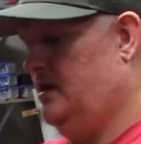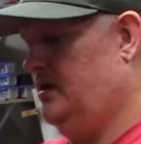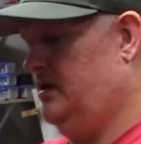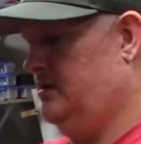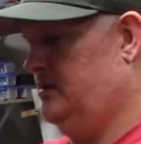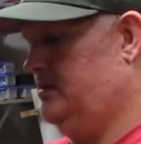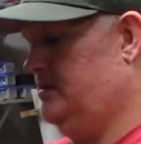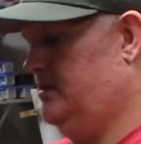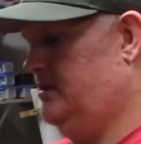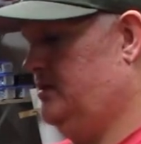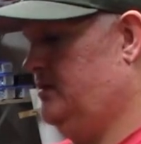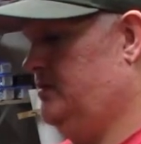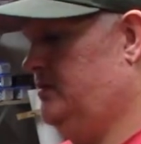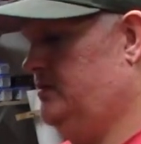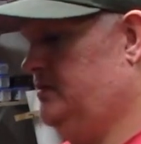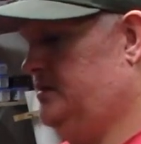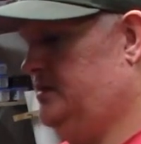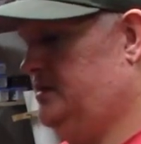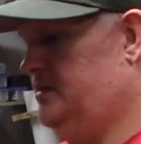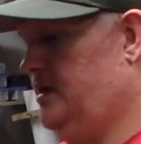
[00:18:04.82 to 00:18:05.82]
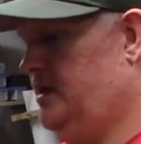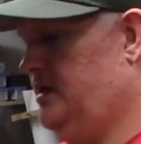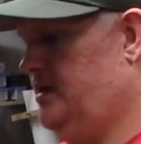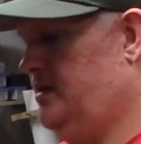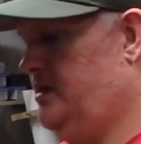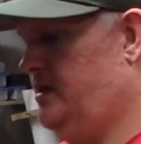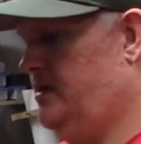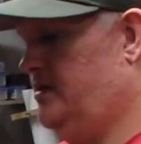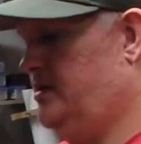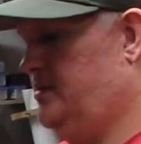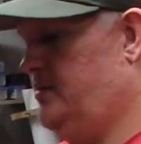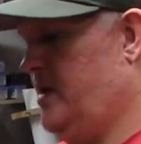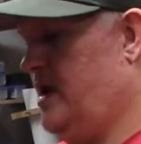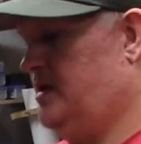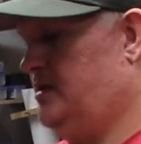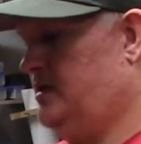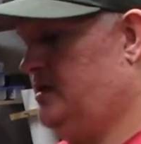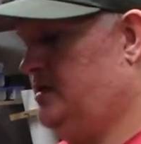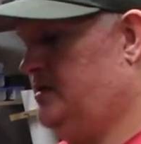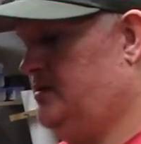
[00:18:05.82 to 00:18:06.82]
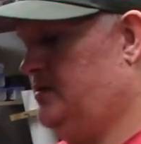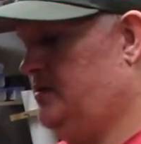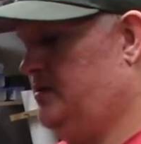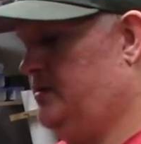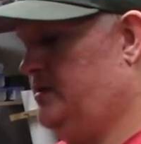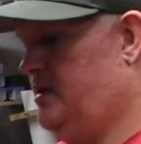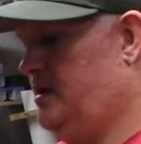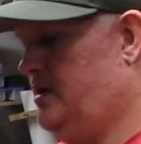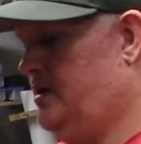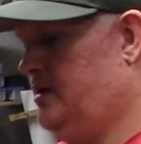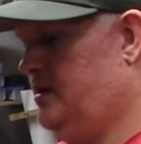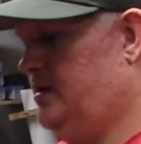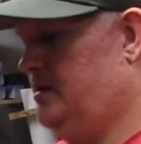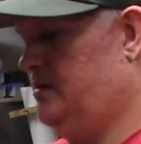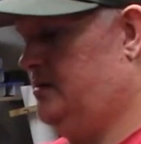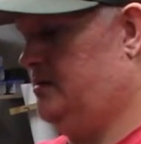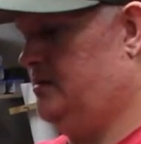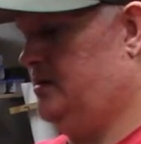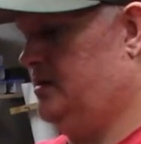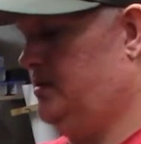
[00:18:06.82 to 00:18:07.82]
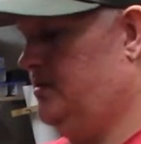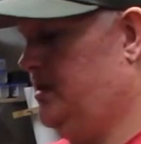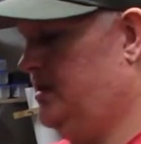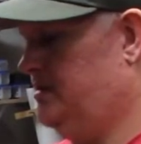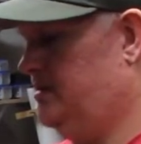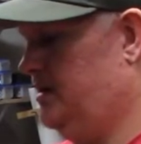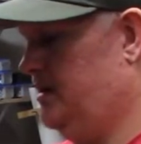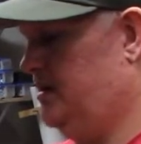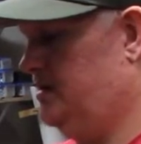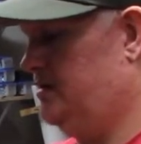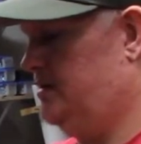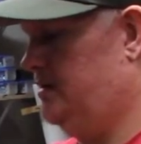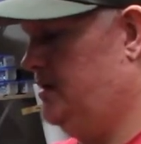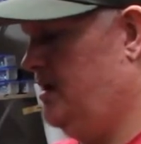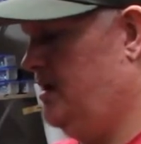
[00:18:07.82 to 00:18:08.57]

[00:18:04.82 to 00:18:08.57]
to go and slide in there. There's a magnet that's holding that in. So that's nice.